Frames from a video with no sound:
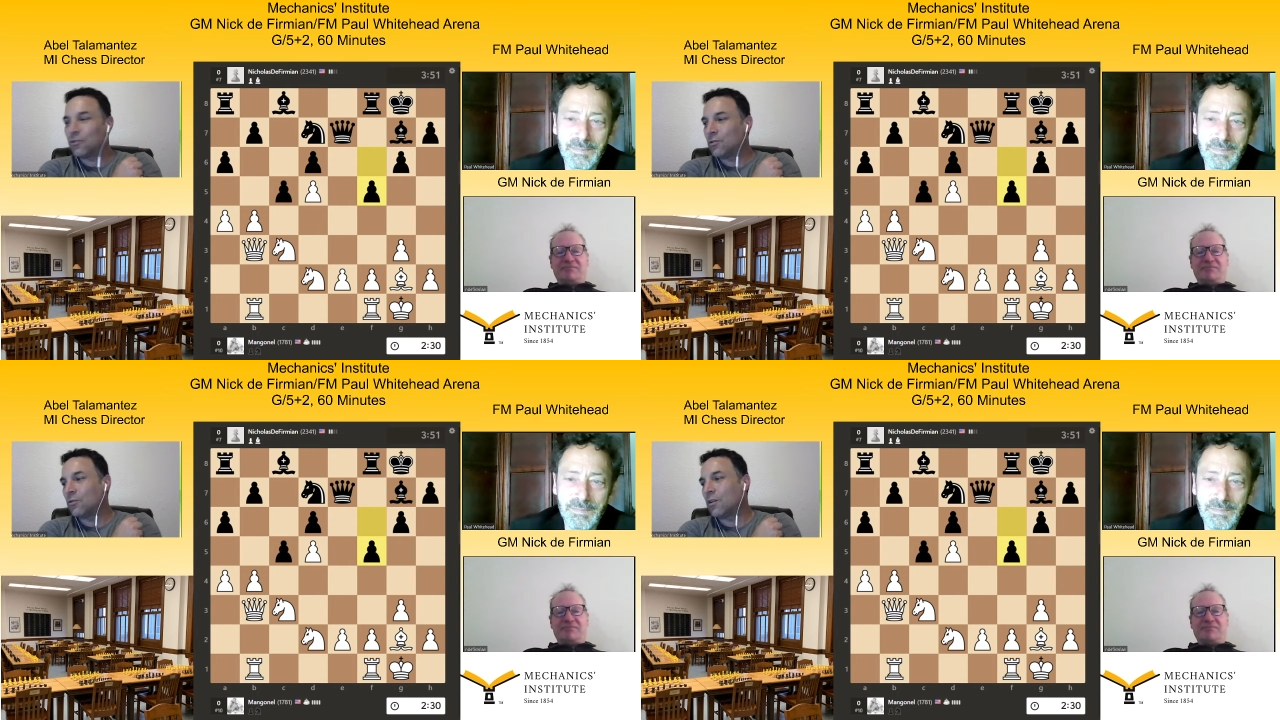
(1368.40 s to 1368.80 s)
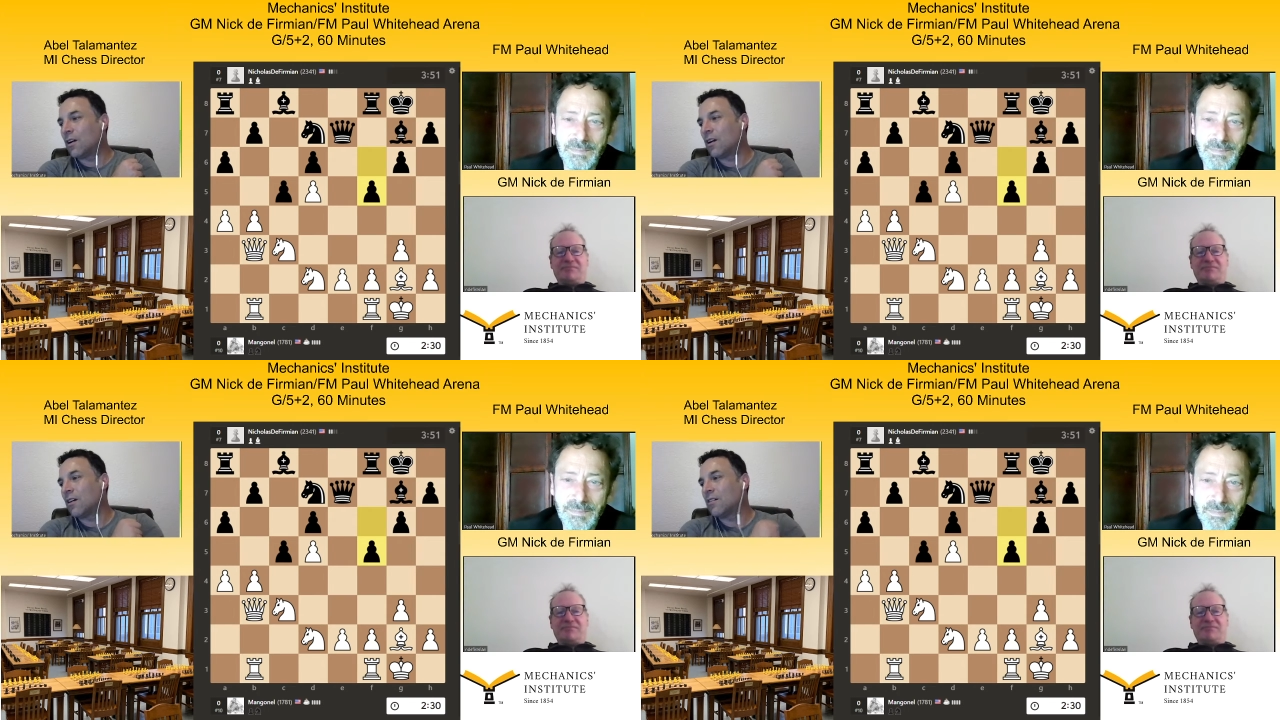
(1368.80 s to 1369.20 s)
Speaker 1: who
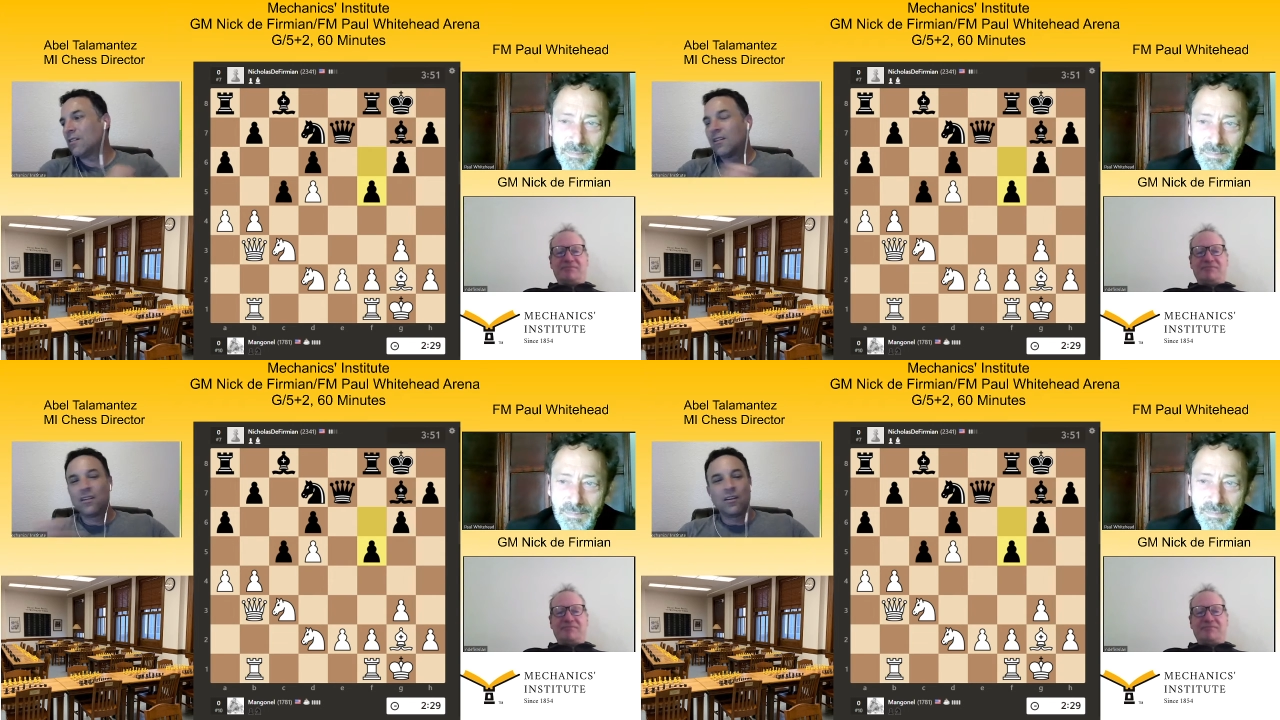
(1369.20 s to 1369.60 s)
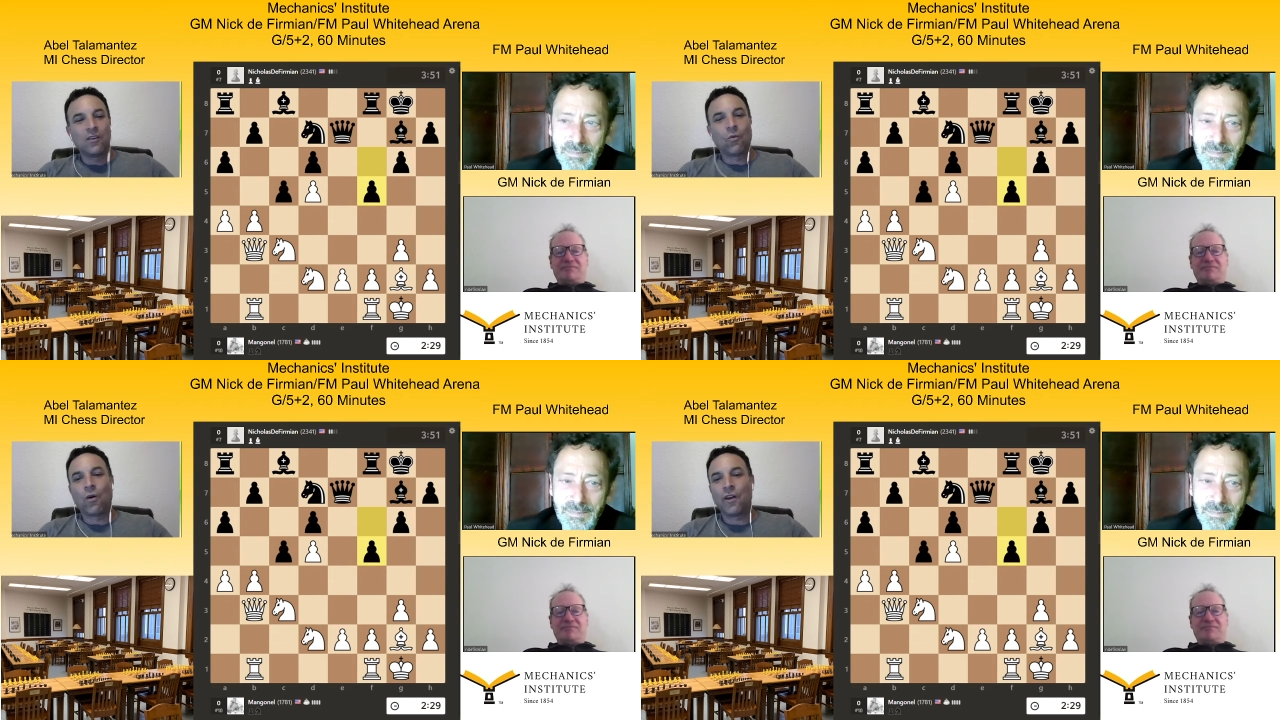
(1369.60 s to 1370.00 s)
uh,
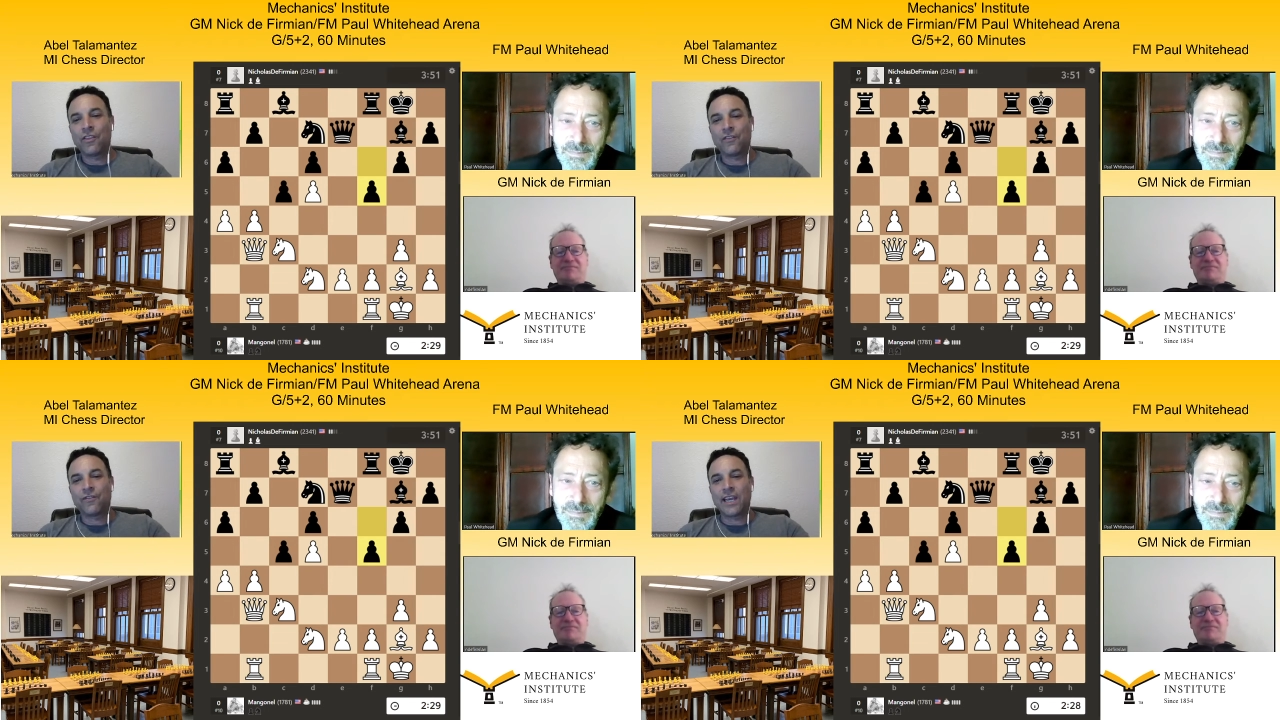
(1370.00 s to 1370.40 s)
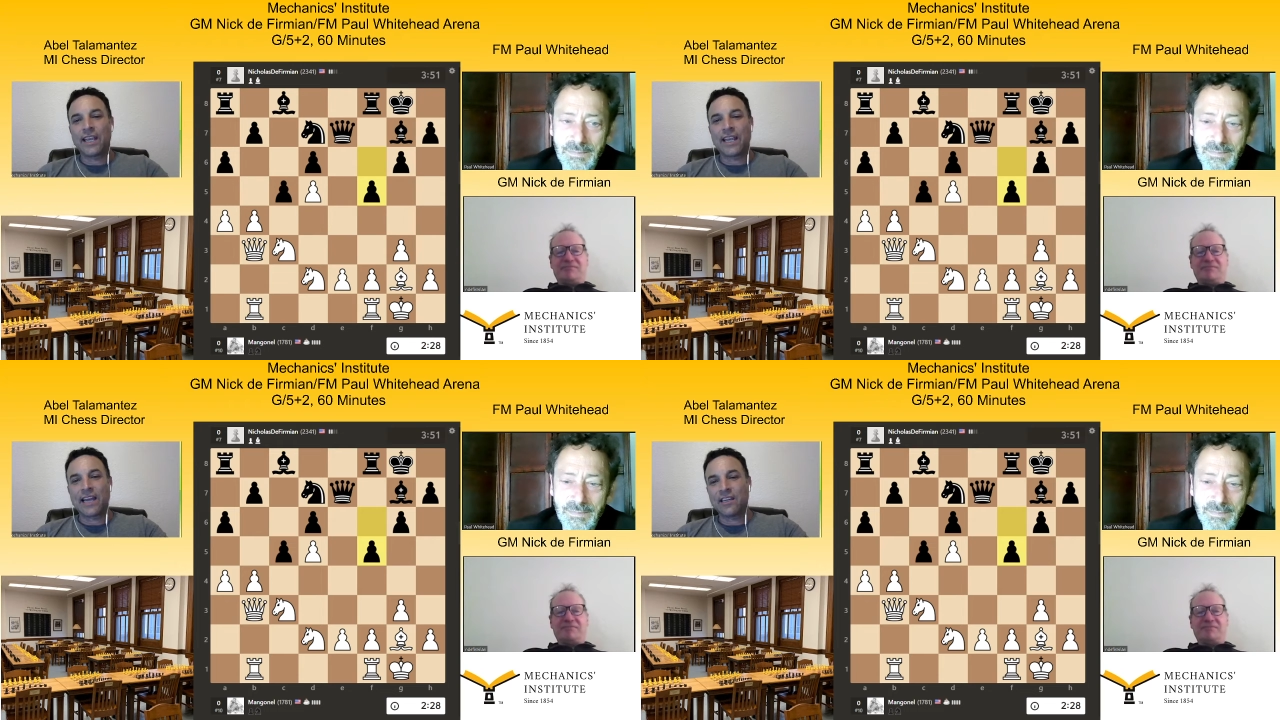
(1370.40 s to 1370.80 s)
won the FIDE
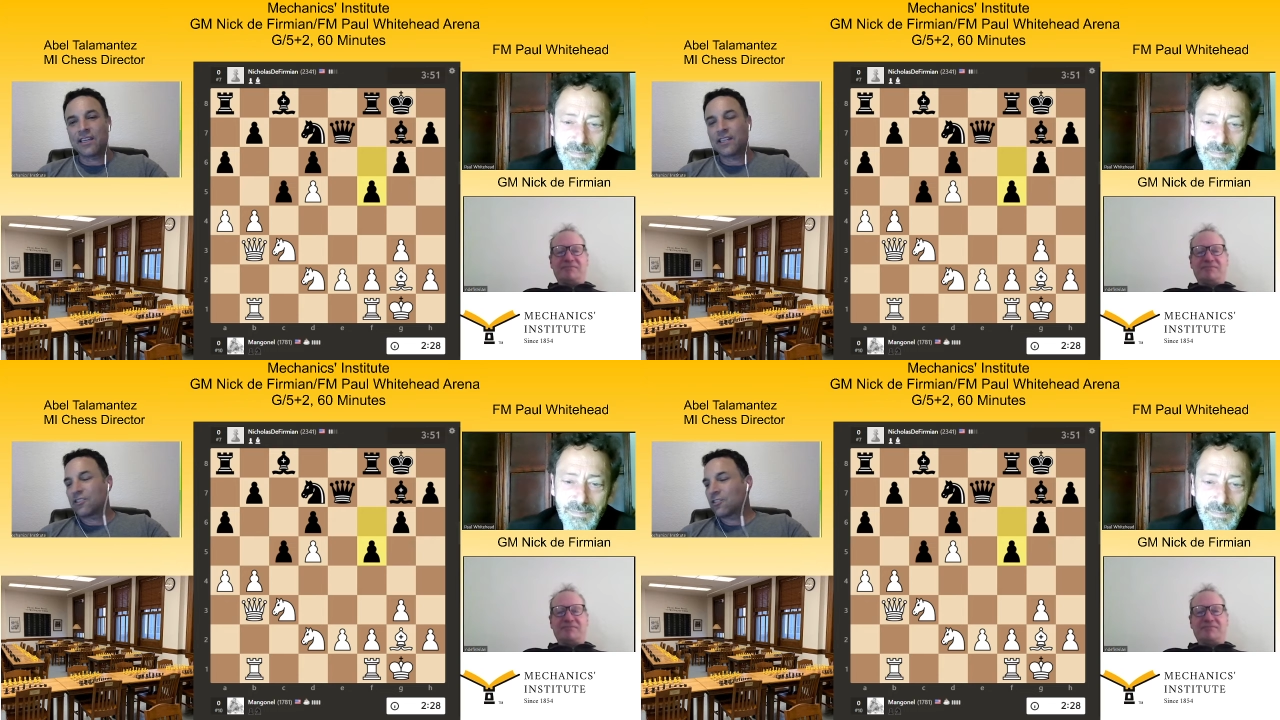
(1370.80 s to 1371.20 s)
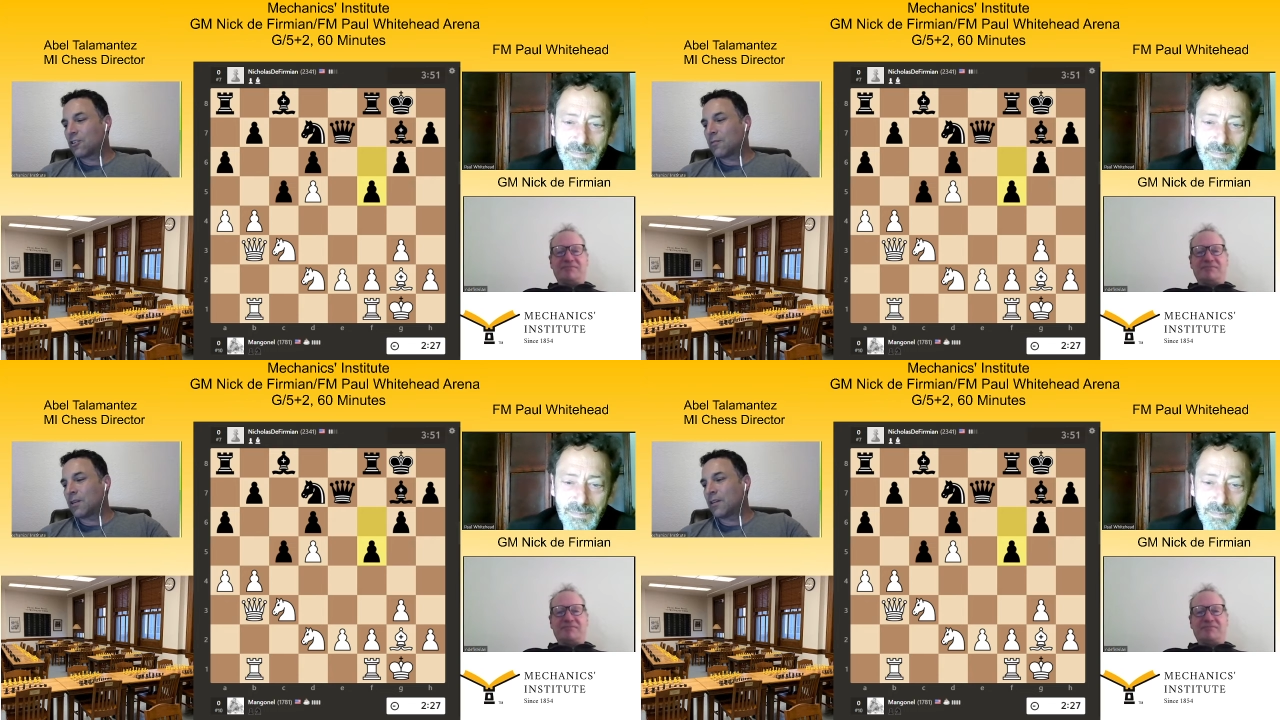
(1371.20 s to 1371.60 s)
Candidates
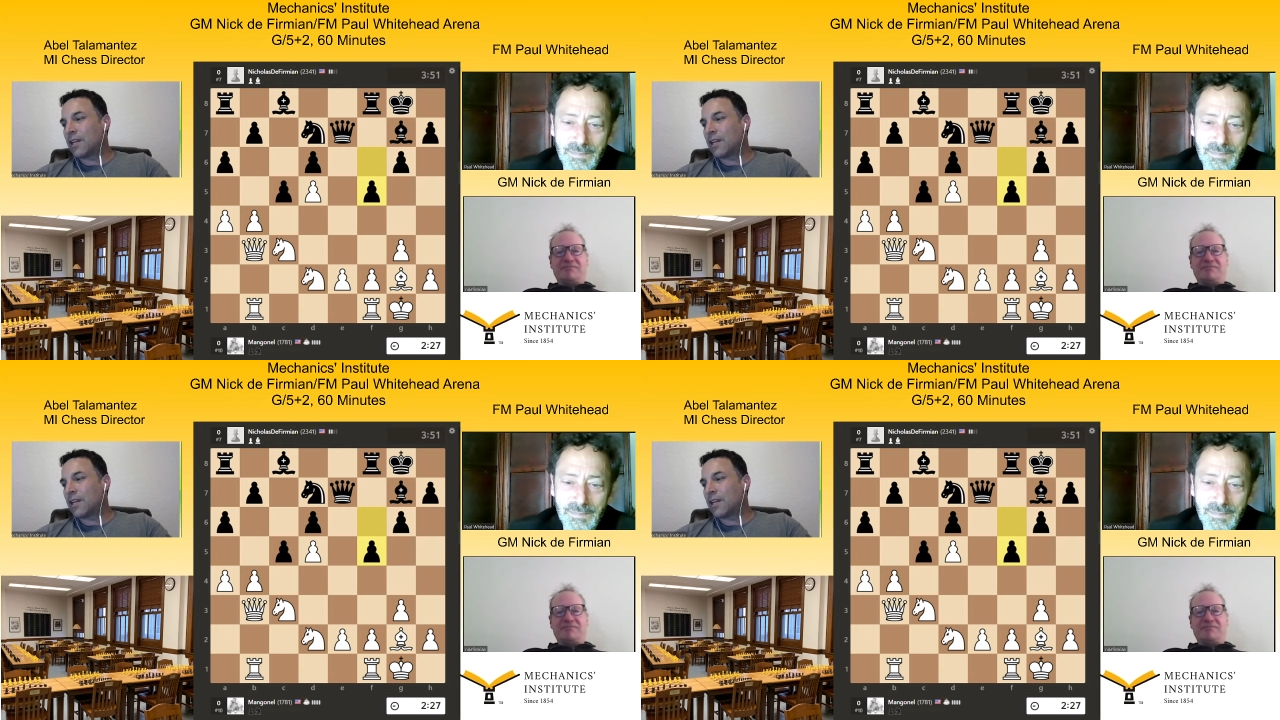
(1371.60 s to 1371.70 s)
Tournament